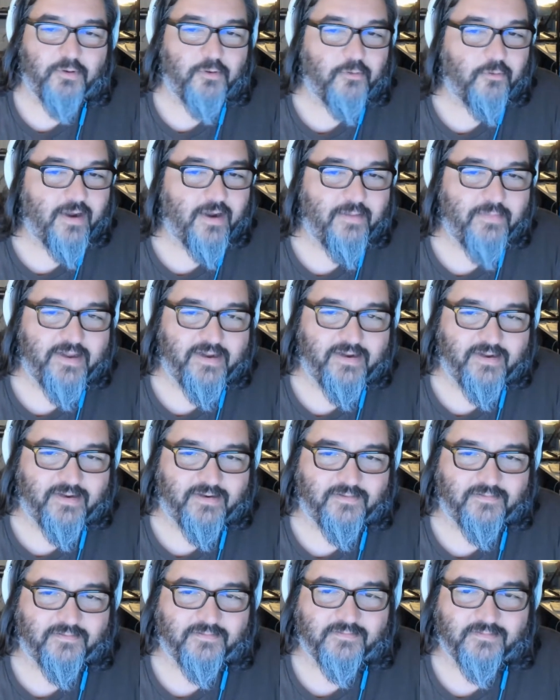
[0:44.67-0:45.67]
programming
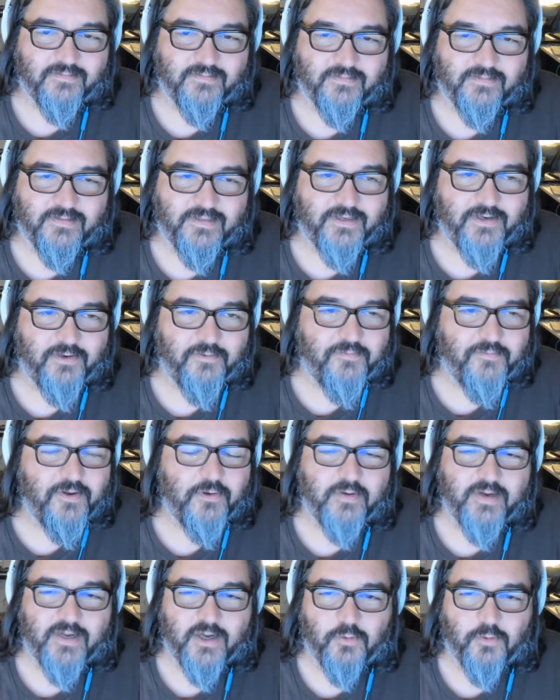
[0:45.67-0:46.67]
and
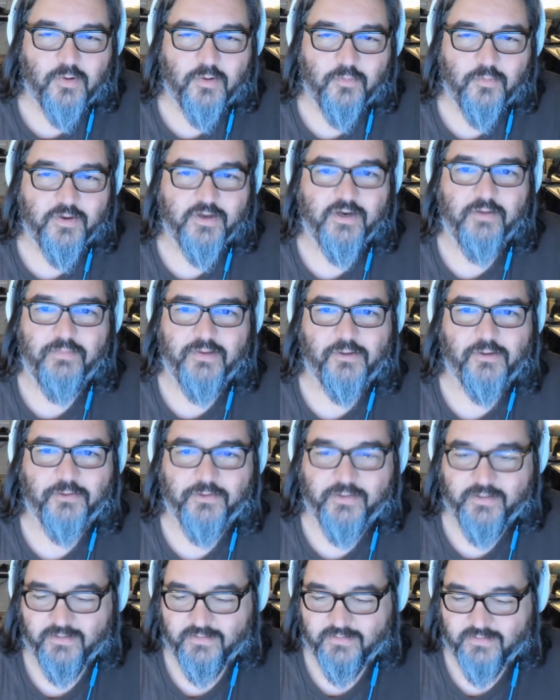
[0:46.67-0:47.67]
figuring out what we're going to
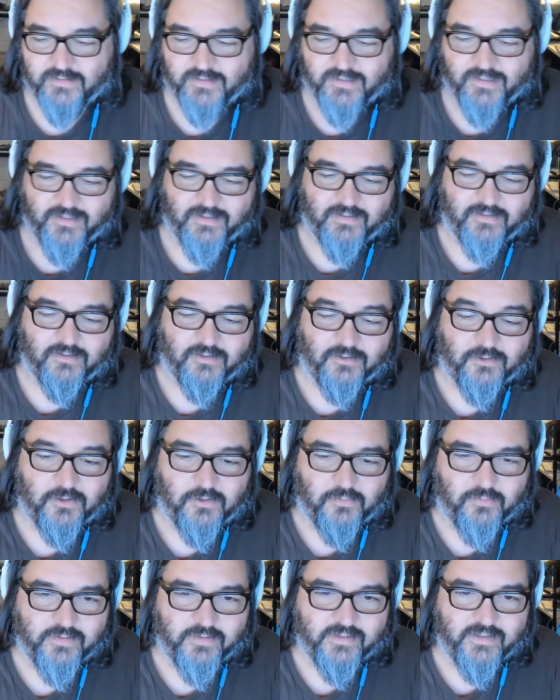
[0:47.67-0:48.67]
build
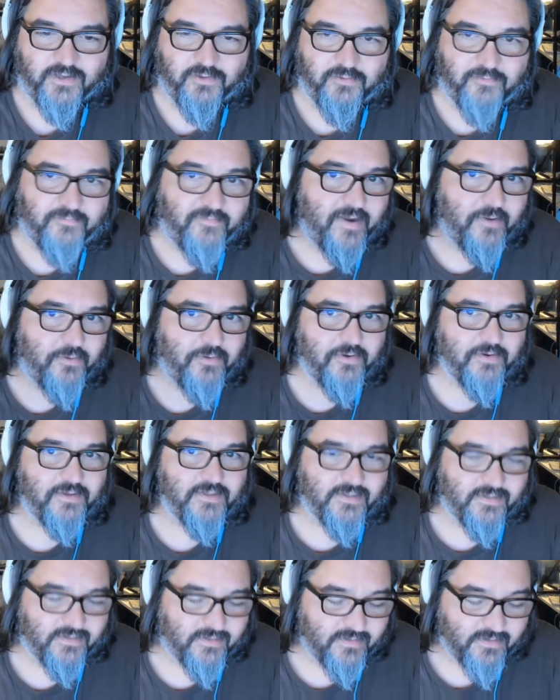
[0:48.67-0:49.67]
along with the other
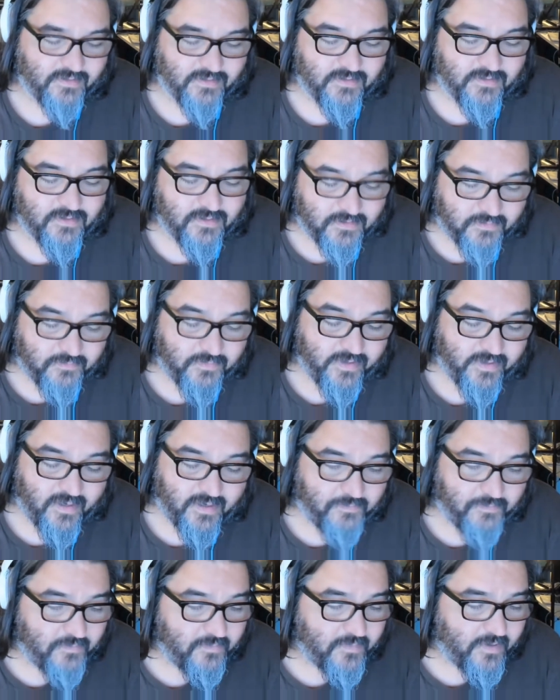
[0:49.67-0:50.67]
founders. Yeah,
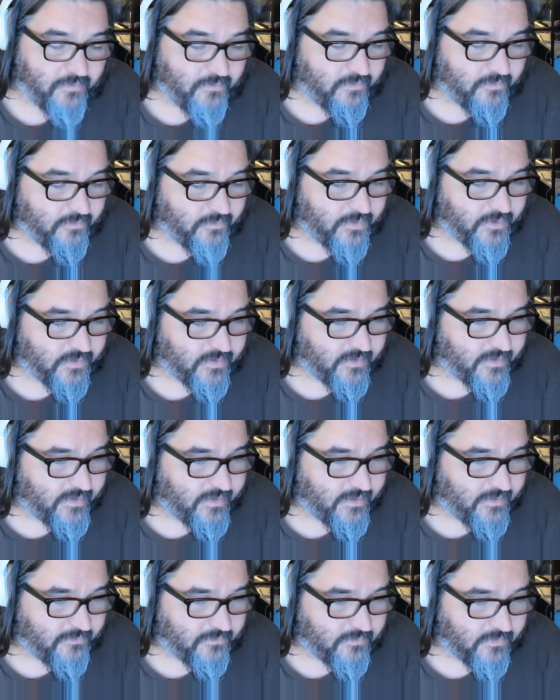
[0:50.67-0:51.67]
I'm
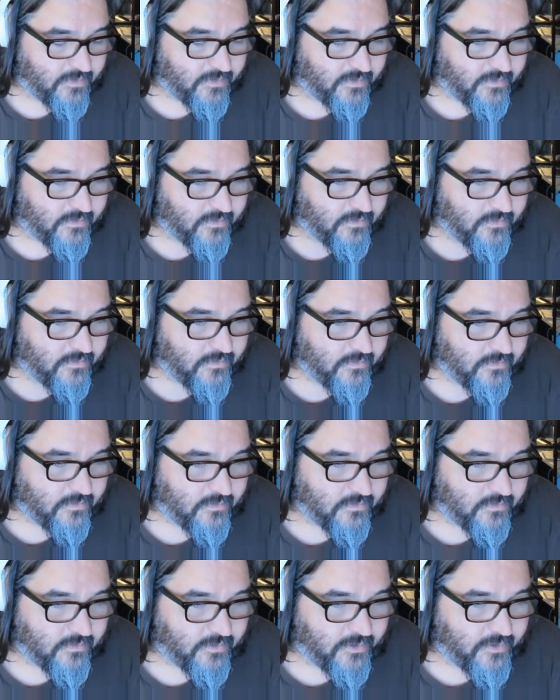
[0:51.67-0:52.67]
mostly
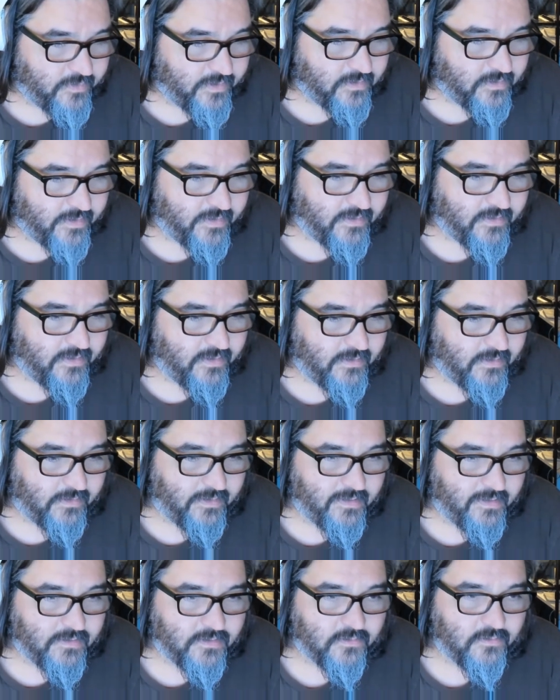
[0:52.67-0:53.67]
doing like
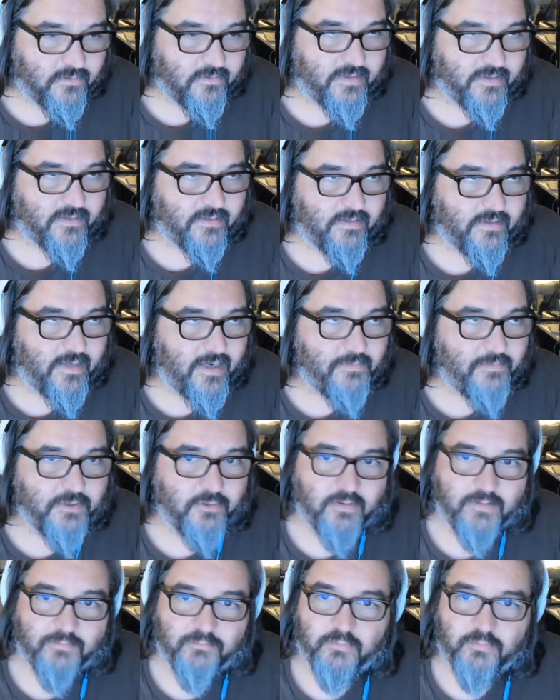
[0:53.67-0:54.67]
Elixir and
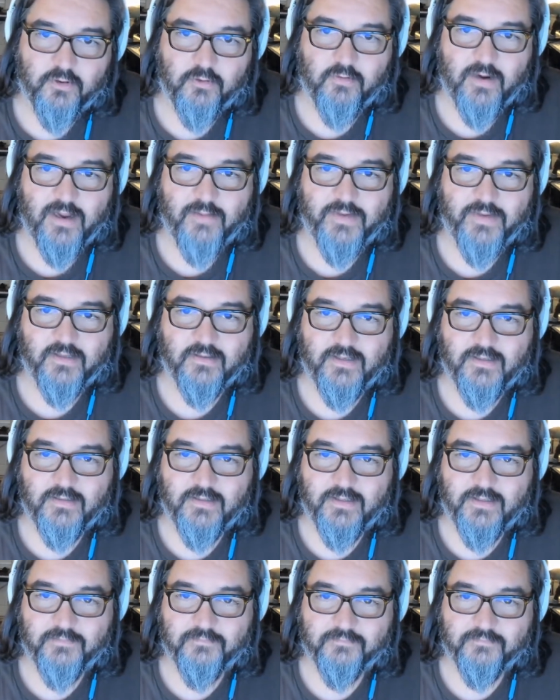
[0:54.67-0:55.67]
TypeScript programming
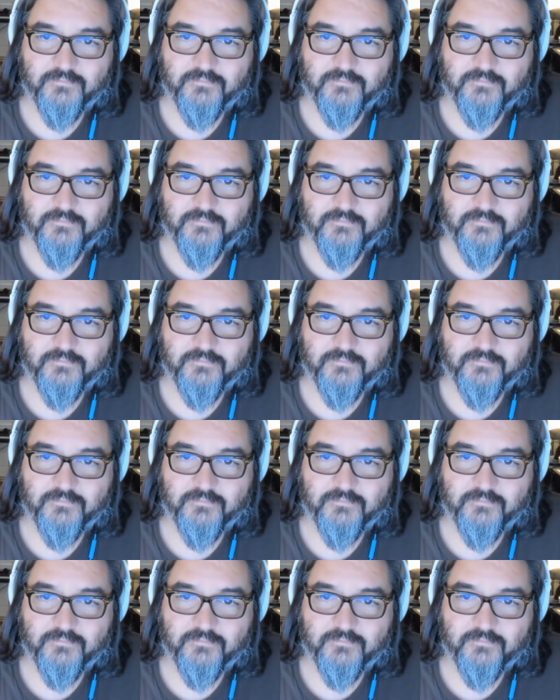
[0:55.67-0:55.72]
lately.